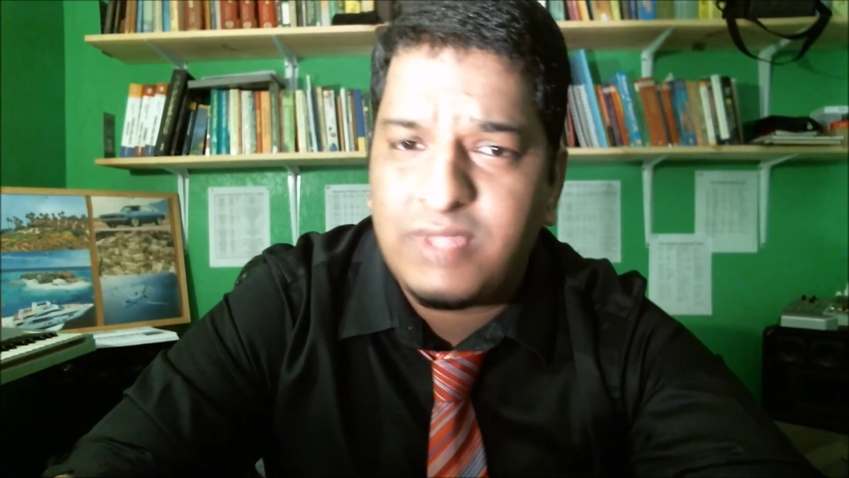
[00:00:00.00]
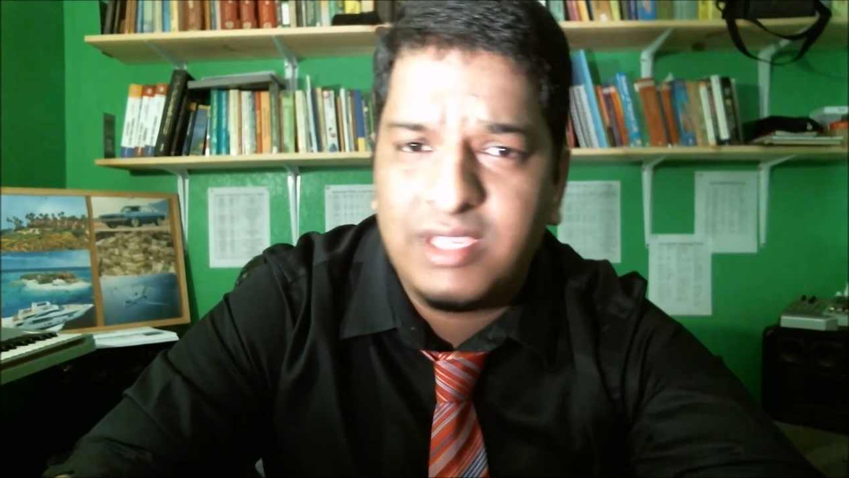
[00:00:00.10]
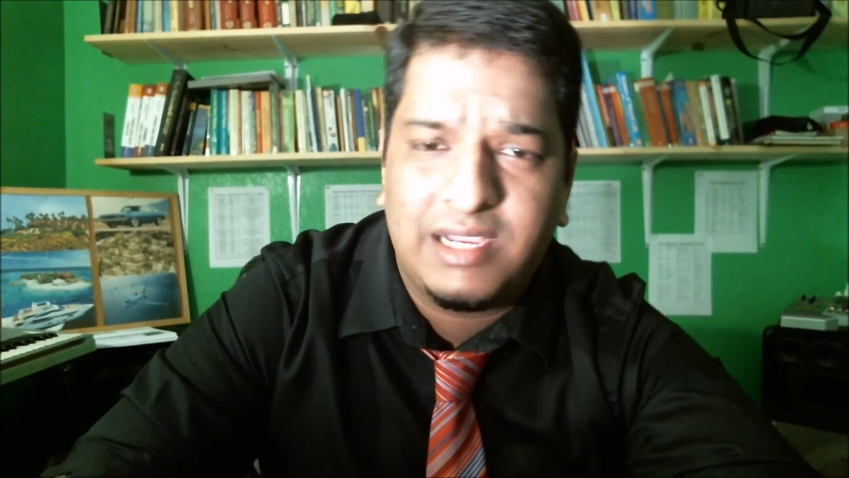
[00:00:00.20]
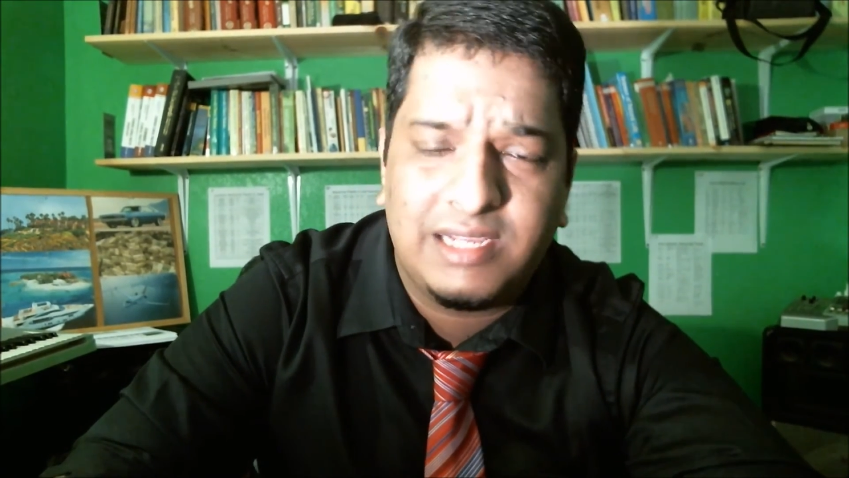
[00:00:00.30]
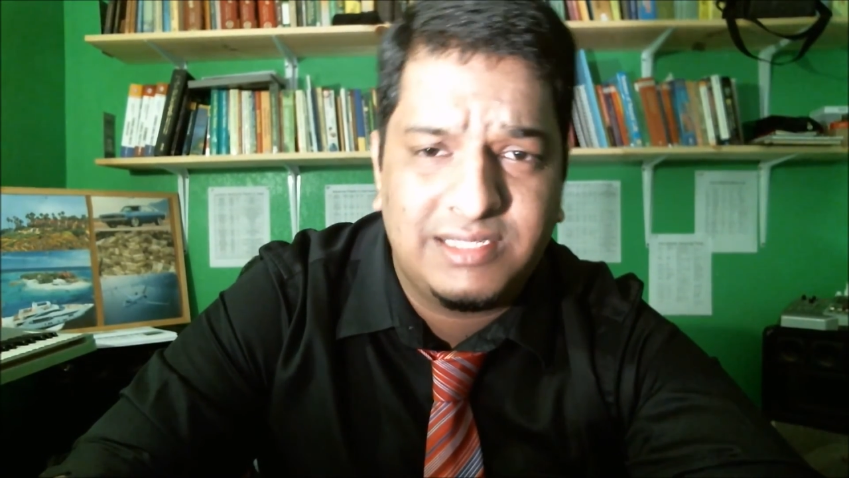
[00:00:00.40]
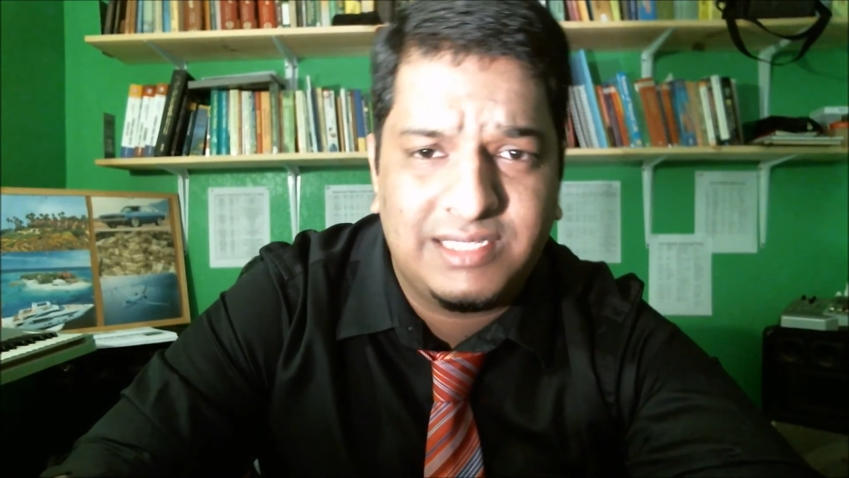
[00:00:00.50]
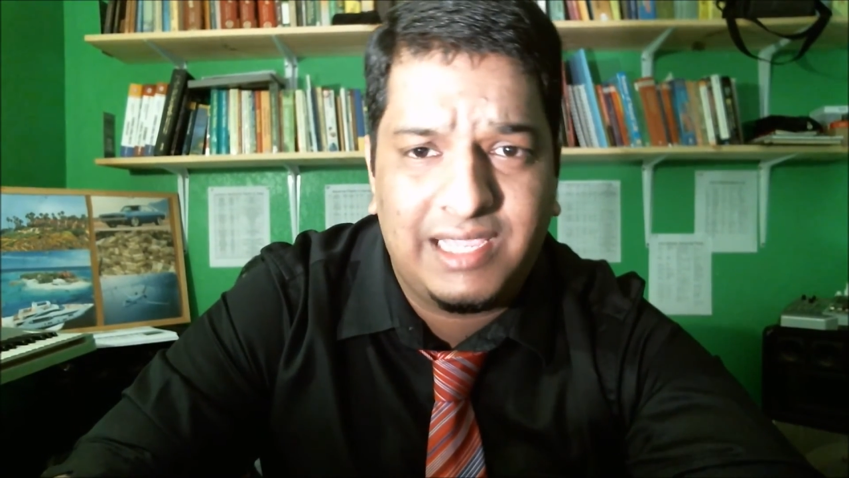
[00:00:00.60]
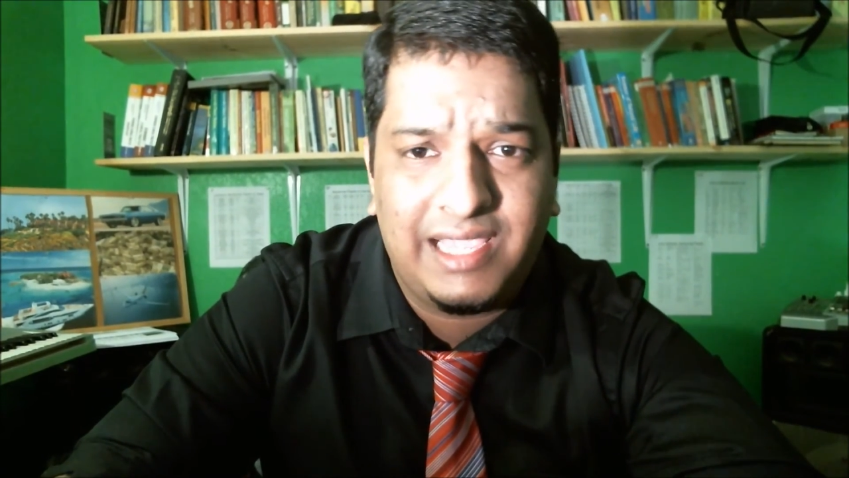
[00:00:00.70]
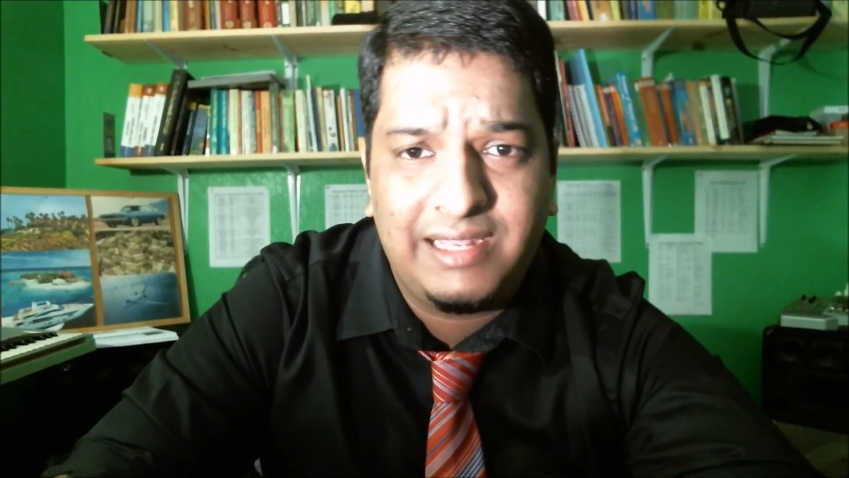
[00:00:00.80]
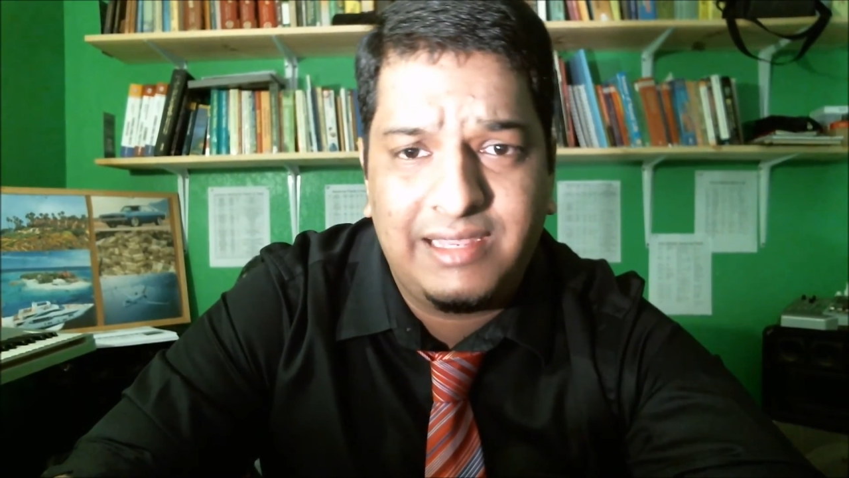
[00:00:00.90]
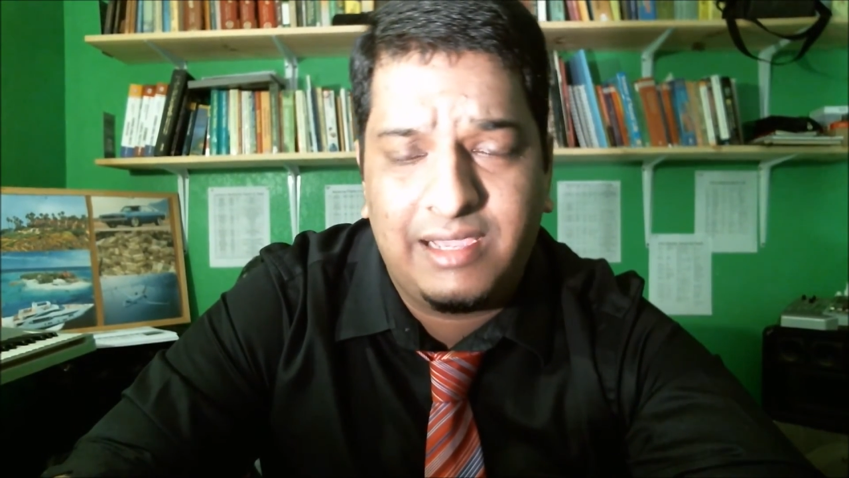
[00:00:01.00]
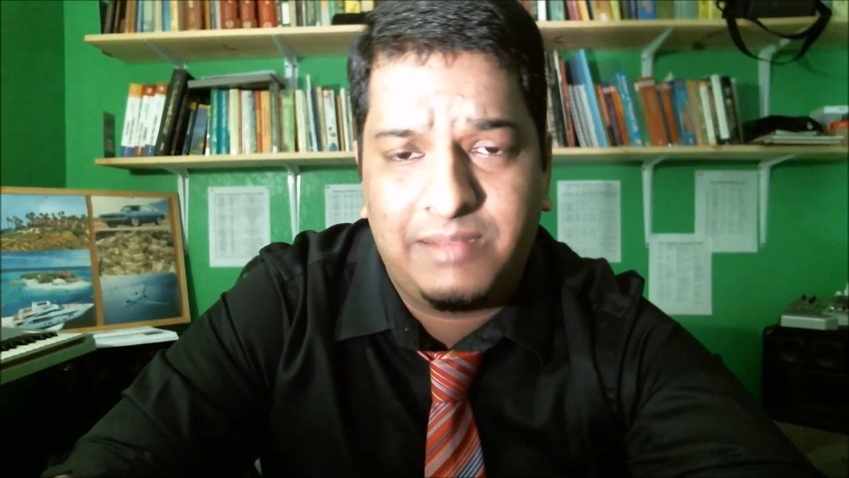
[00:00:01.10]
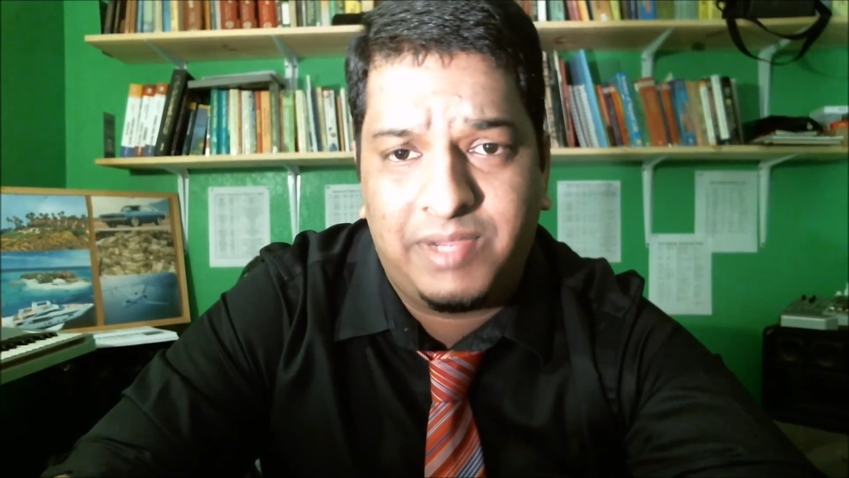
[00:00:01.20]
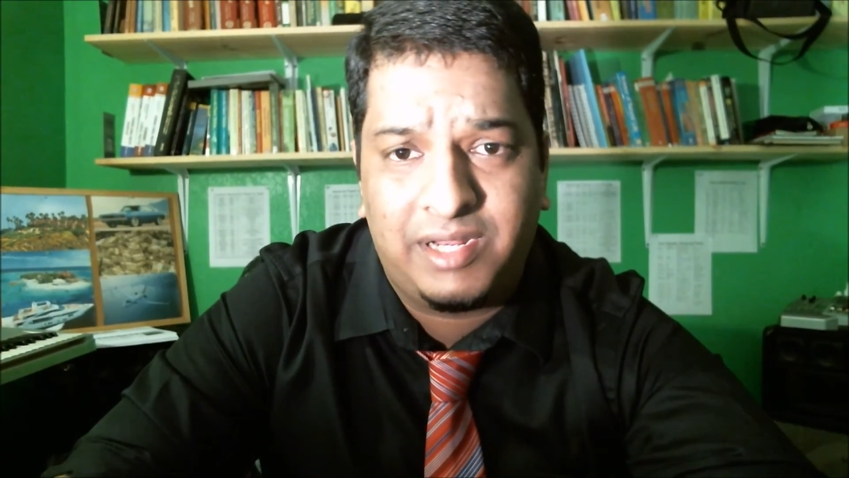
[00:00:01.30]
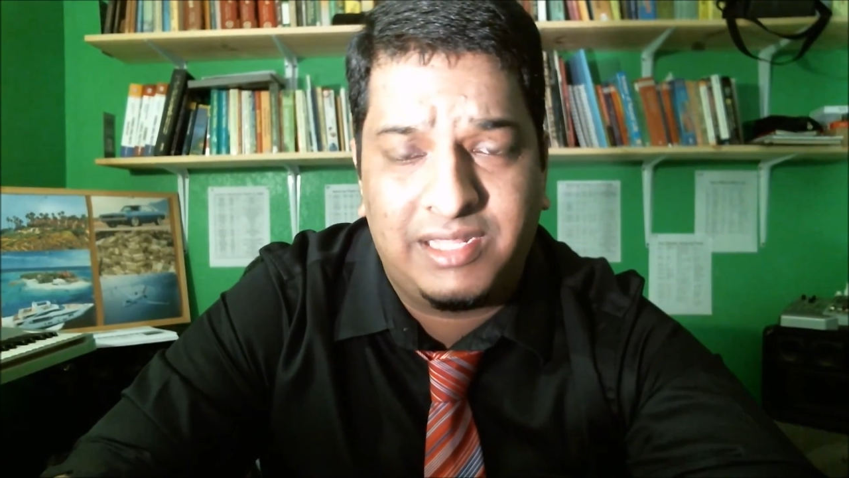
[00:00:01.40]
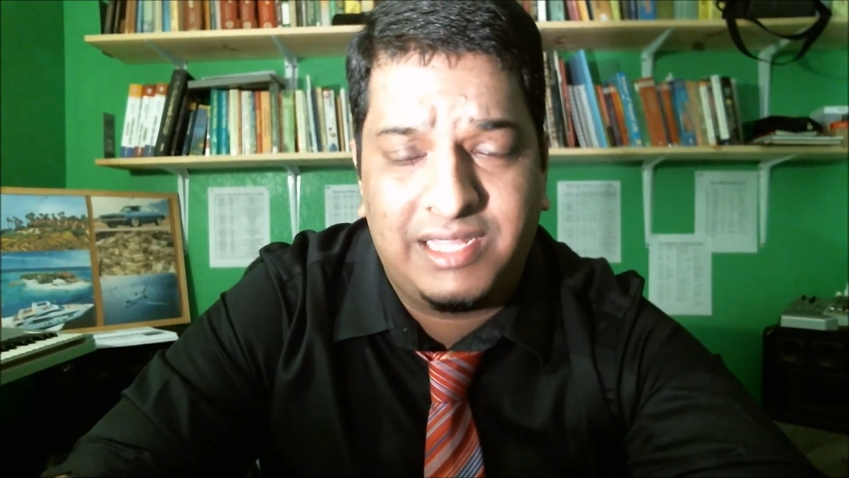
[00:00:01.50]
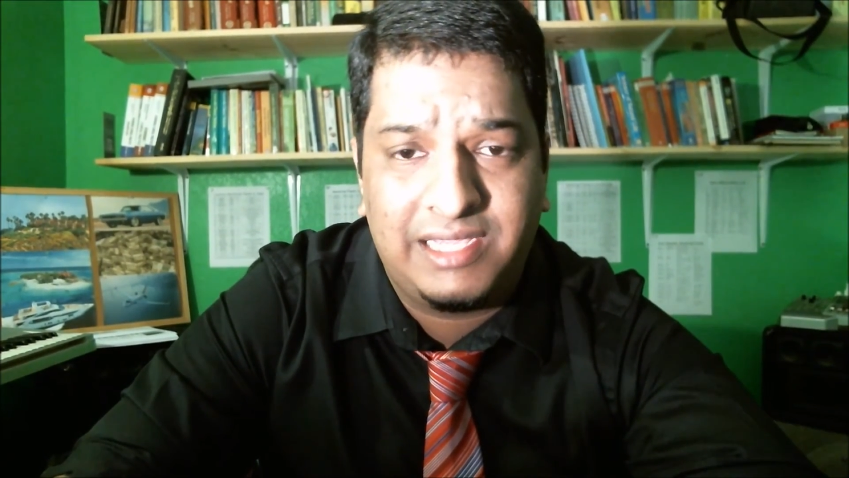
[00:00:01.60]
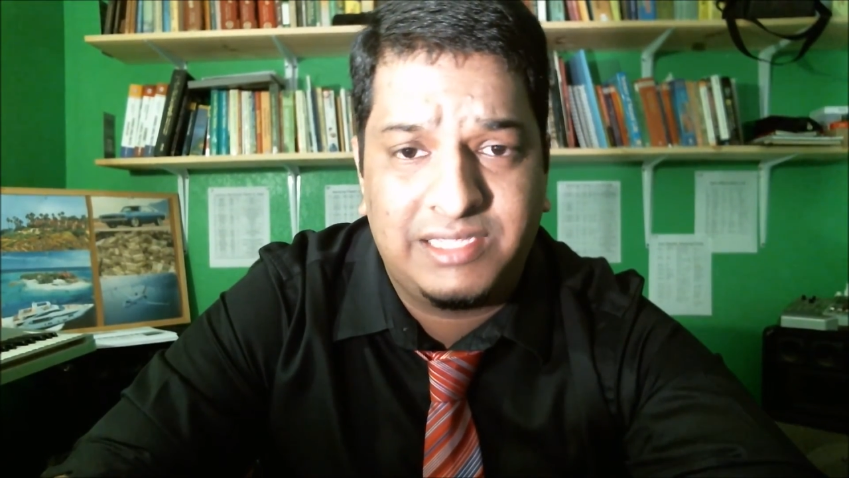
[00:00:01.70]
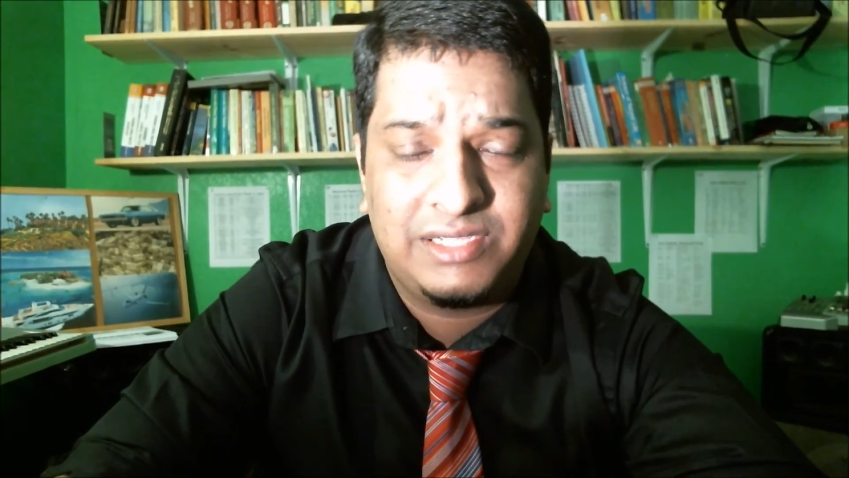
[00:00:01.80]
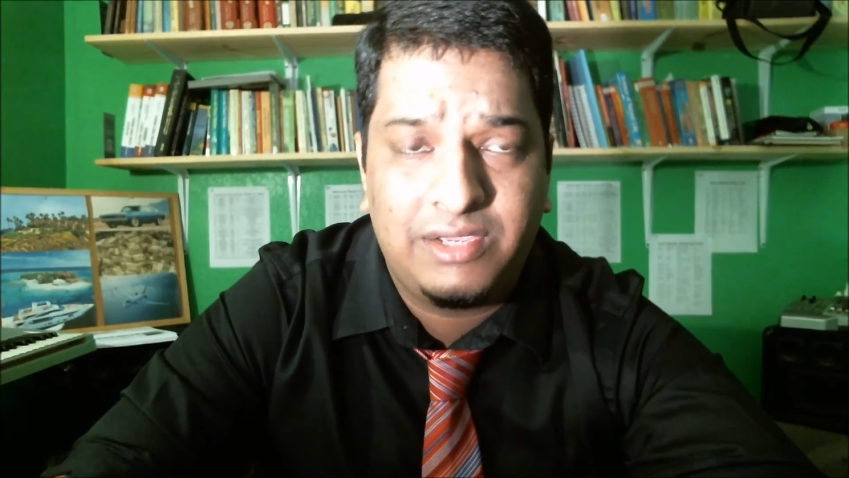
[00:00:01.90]
in countries like India and
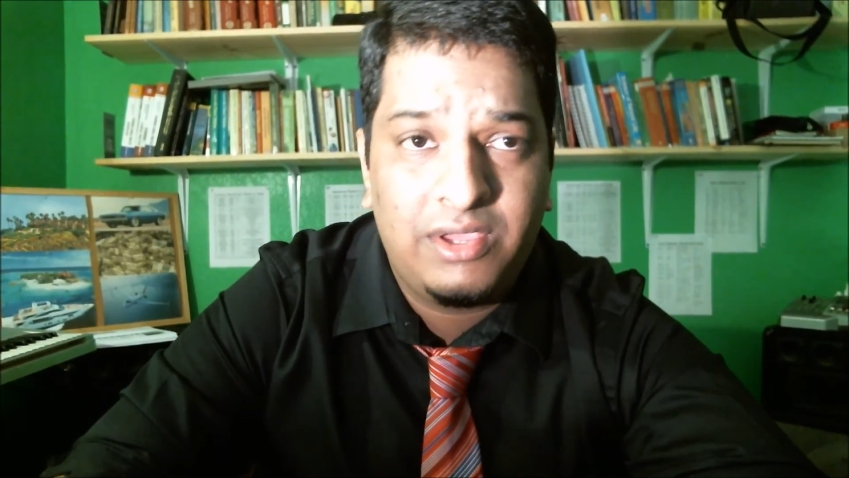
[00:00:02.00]
Bangladesh,